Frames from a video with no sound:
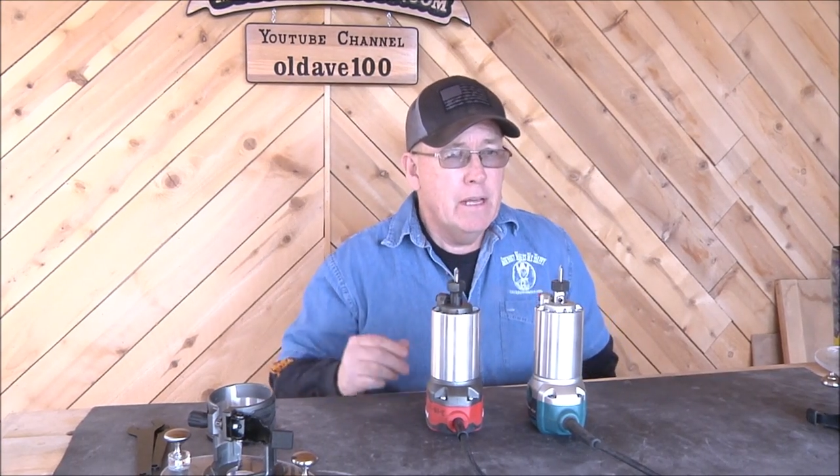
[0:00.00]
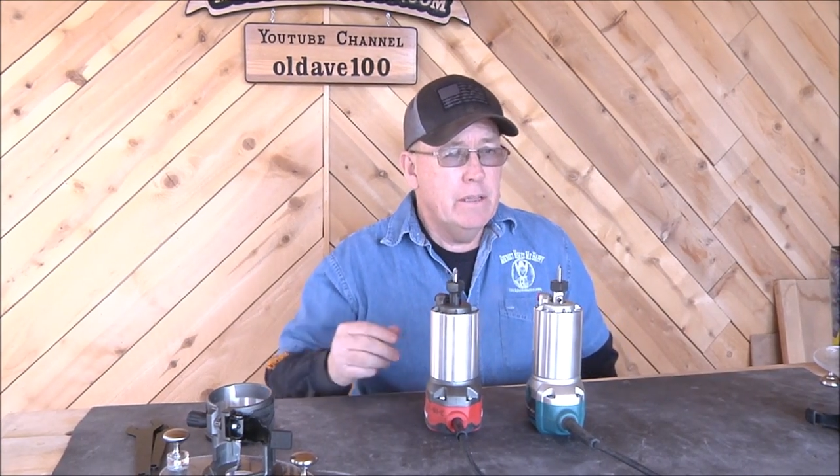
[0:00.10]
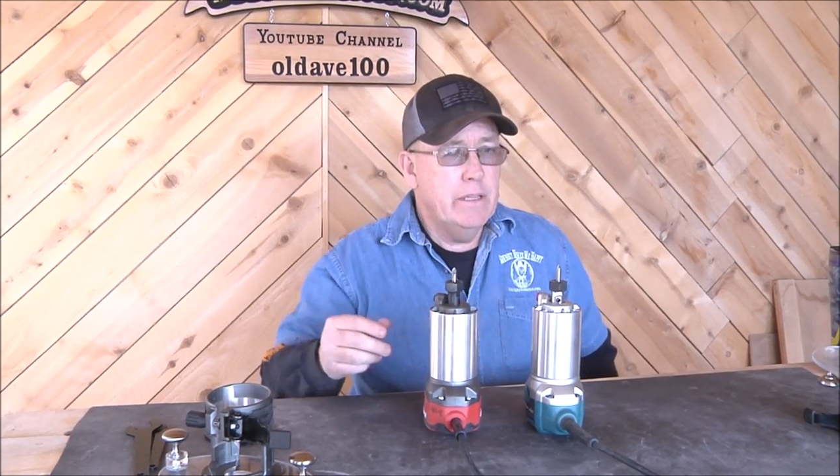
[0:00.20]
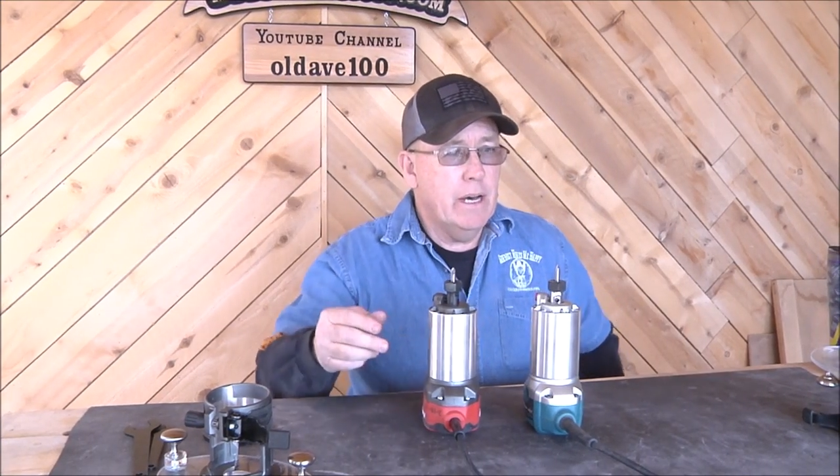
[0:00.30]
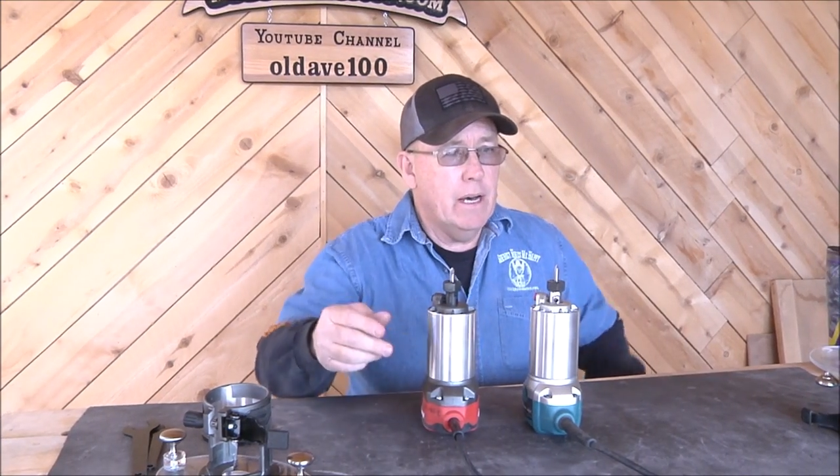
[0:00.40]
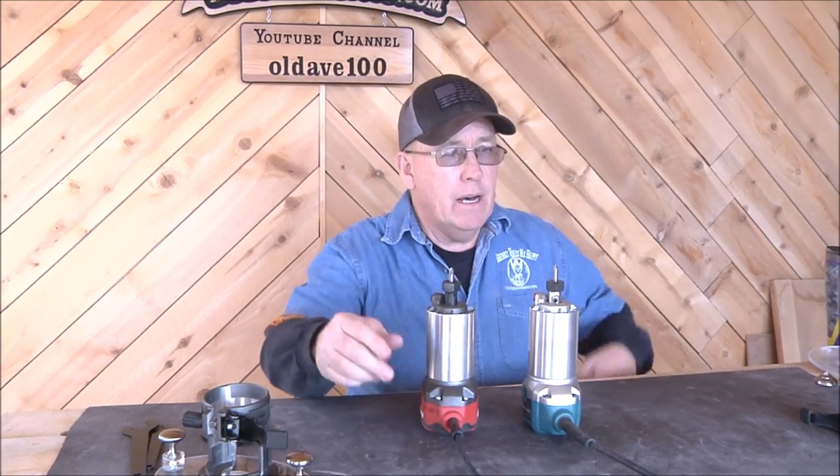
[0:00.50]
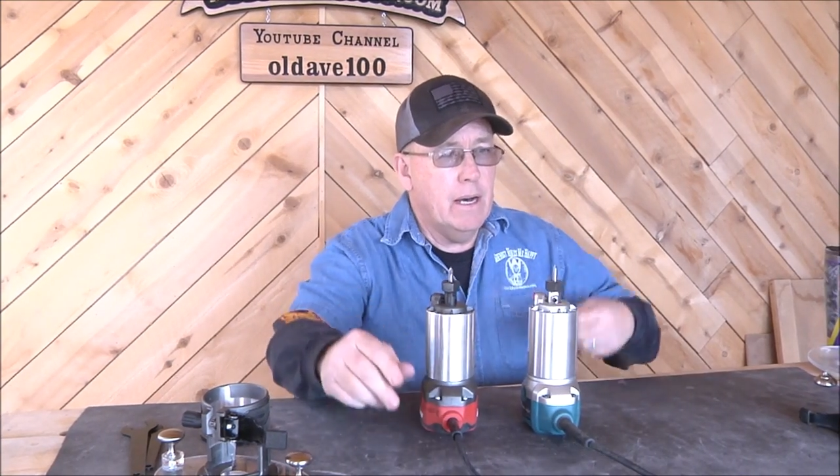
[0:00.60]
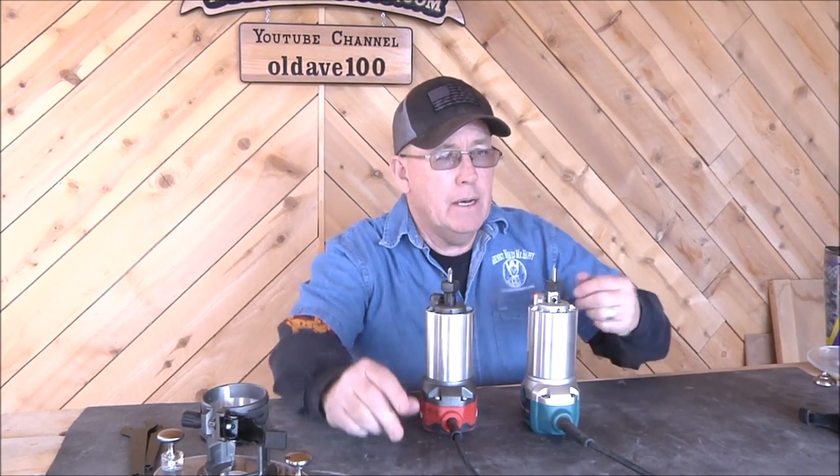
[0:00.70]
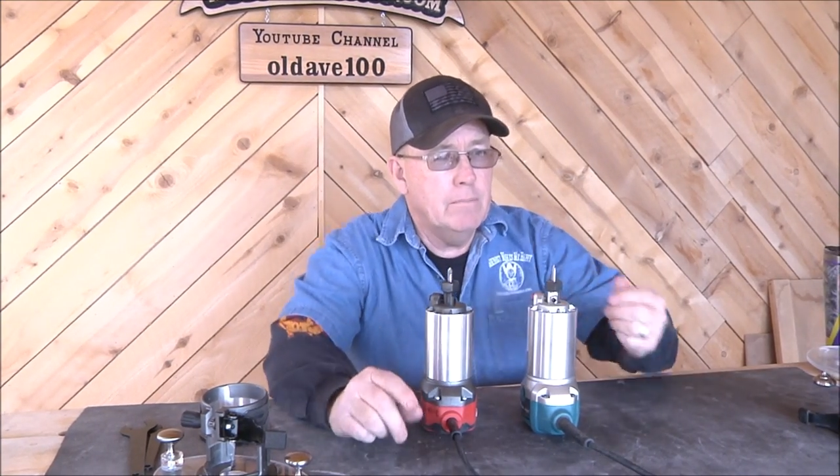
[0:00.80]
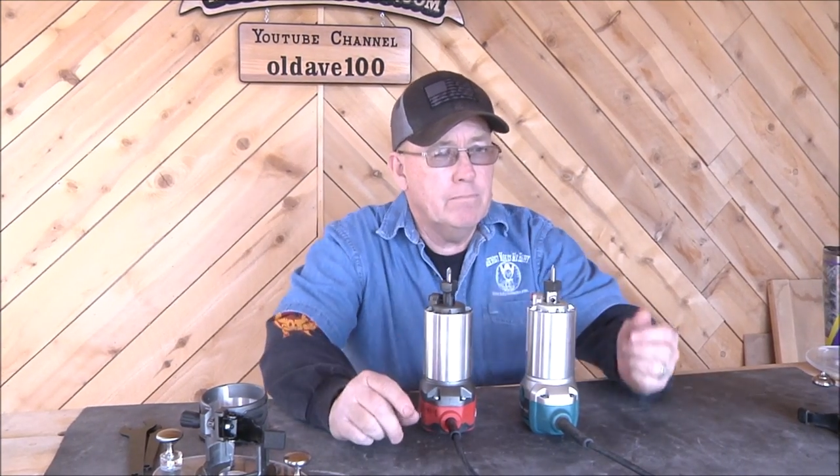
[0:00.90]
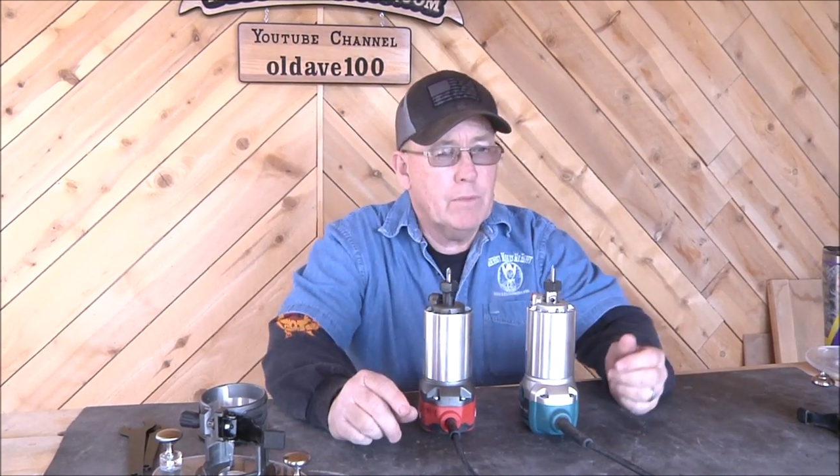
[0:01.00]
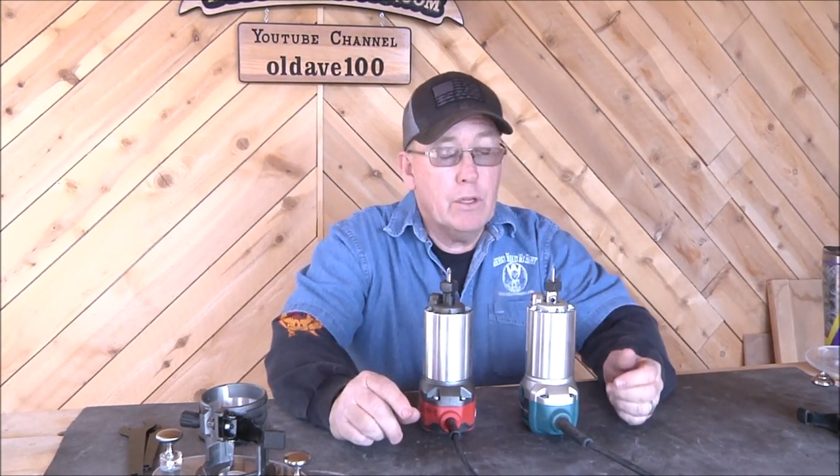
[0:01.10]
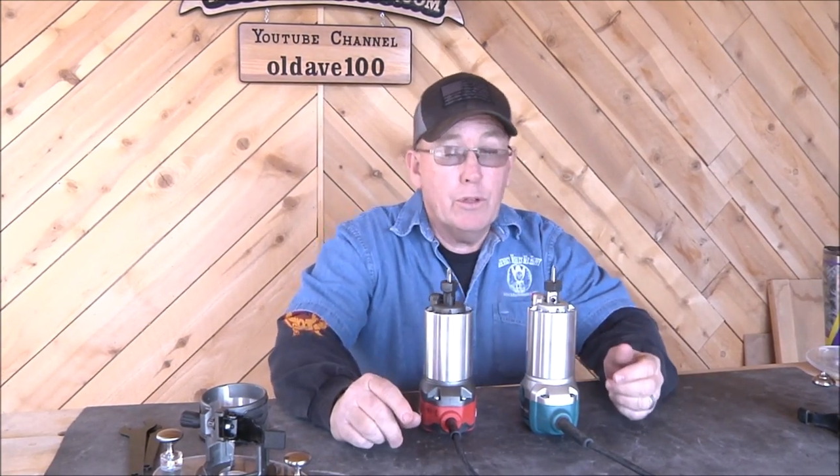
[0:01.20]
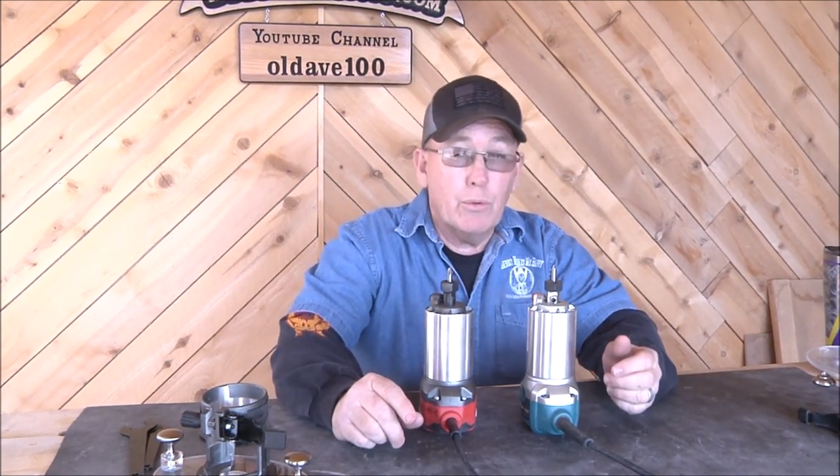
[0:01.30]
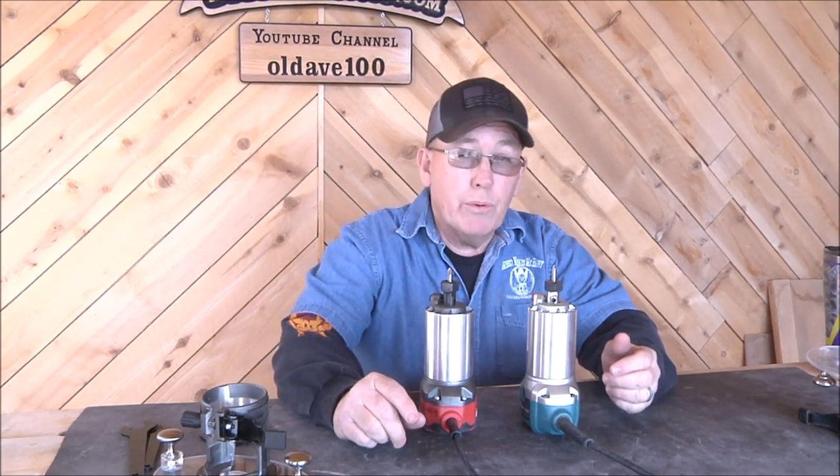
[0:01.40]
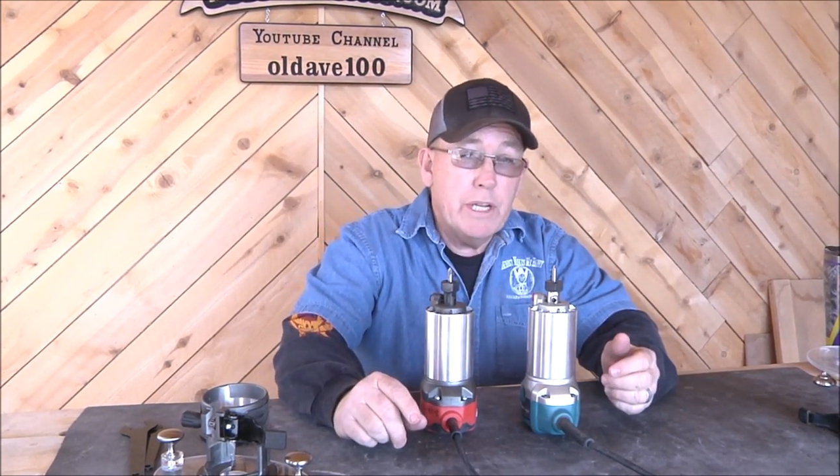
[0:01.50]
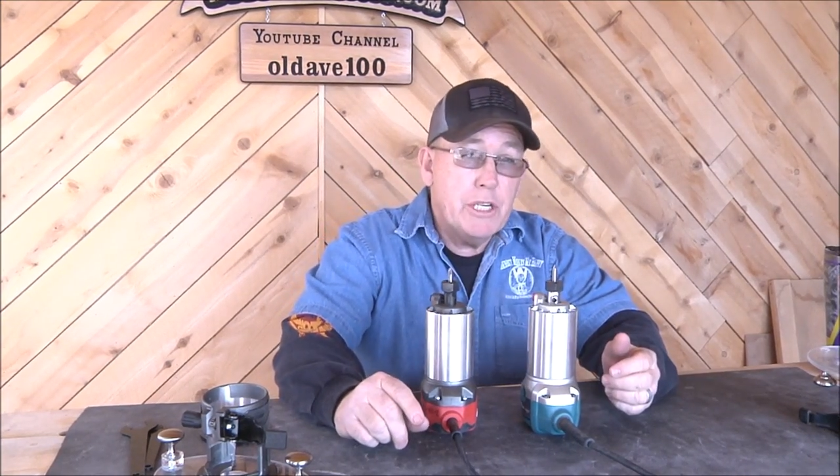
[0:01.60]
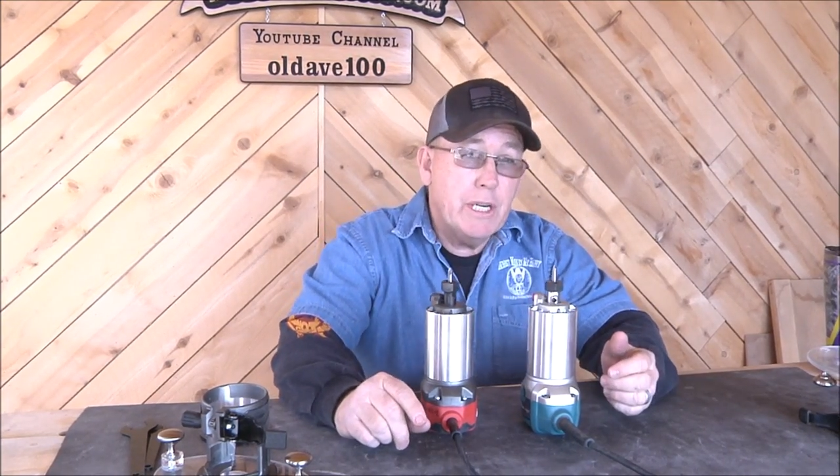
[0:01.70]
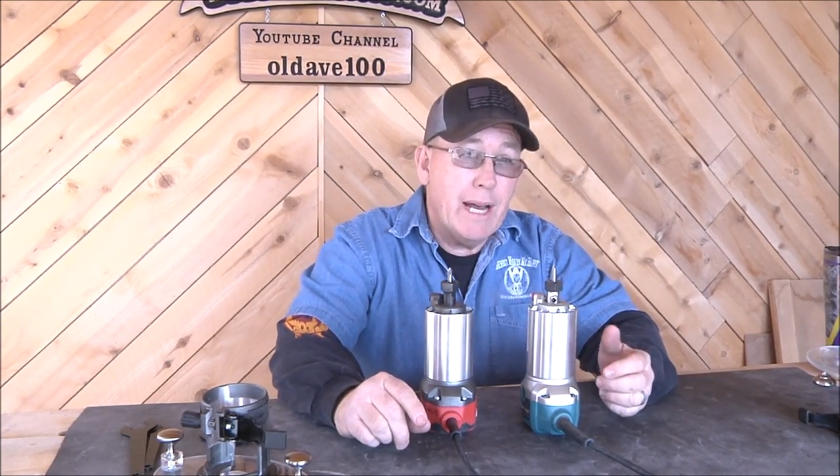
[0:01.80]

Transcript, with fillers: The, um, the Rigid,